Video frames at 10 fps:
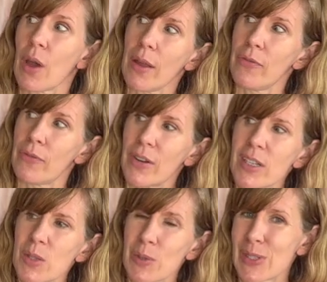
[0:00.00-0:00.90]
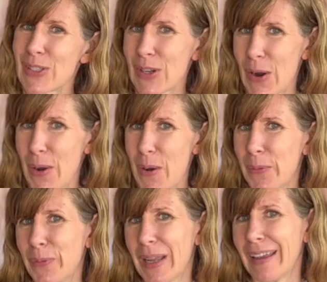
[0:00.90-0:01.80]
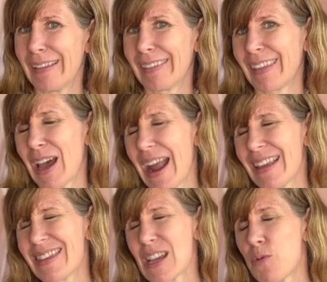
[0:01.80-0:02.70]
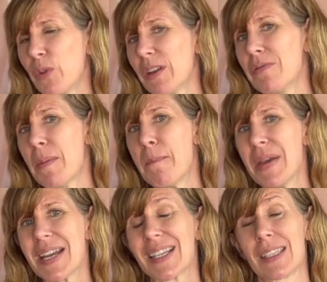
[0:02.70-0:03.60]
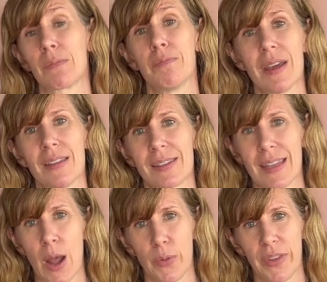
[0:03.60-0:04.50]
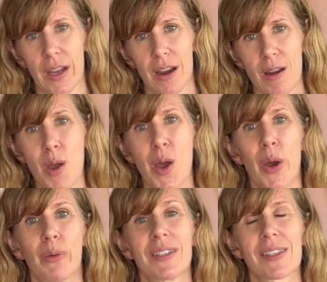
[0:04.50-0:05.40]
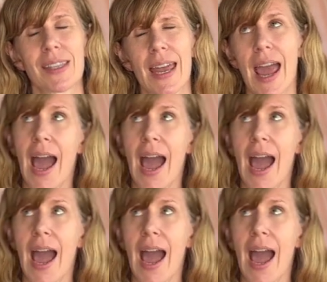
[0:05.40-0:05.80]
I first will start with, I think, one of the biggest myths out there, which is that